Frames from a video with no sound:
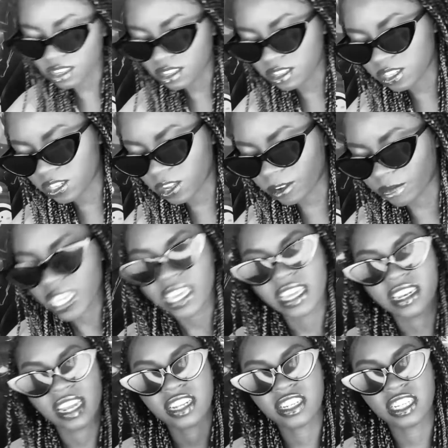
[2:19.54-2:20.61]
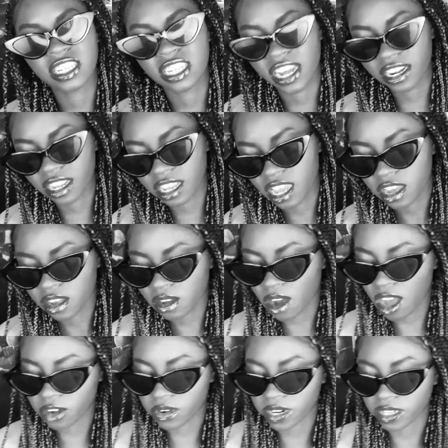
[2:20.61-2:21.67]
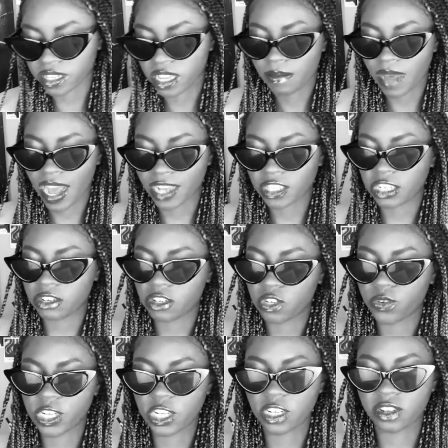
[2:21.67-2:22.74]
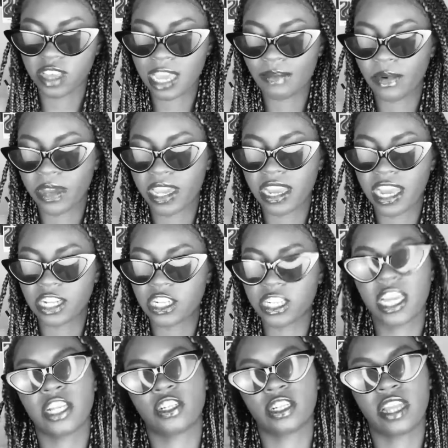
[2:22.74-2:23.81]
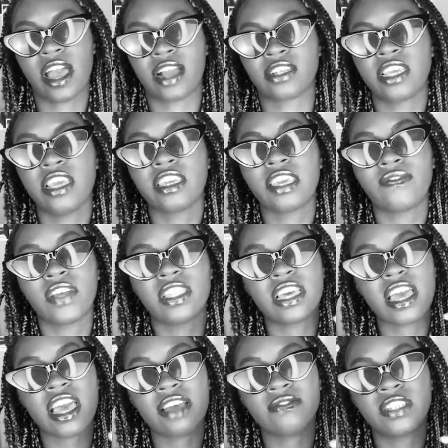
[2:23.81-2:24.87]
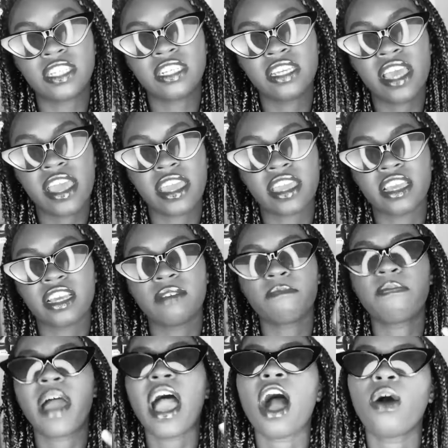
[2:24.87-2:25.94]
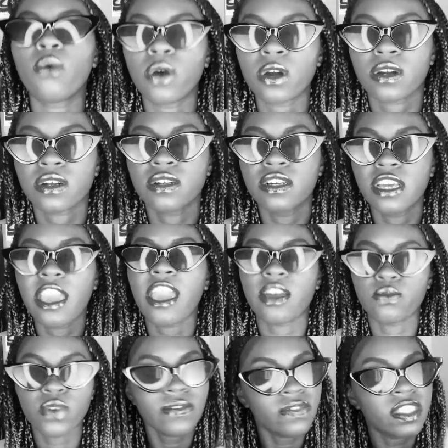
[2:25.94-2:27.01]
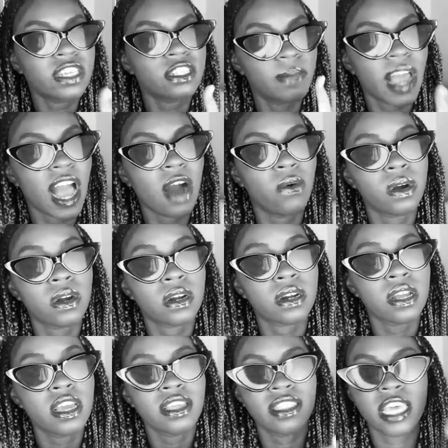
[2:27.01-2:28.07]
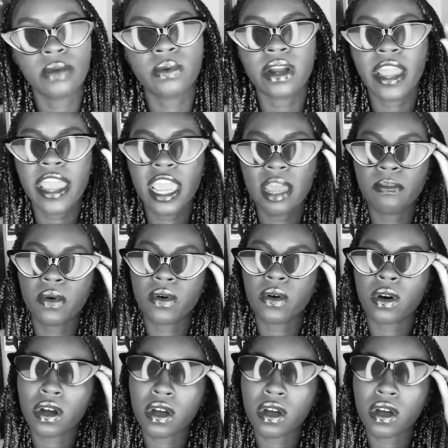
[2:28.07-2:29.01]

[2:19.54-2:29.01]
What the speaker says: So, in 1990, Congress passed the Nutrition Labeling and Education Act, giving the FDA power. And with this power, they were able